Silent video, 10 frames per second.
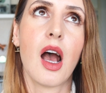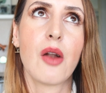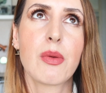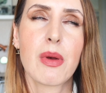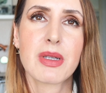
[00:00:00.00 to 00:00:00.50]

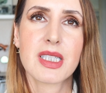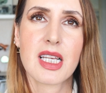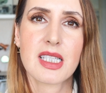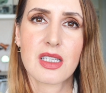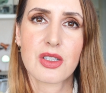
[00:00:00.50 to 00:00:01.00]
I remember
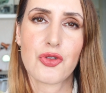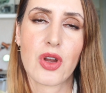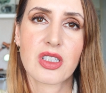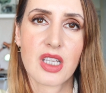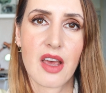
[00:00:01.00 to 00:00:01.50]
testing
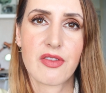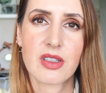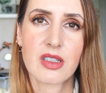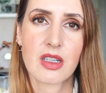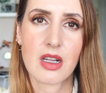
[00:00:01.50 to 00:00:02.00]
Straight to
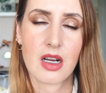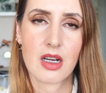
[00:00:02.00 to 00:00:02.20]
Heaven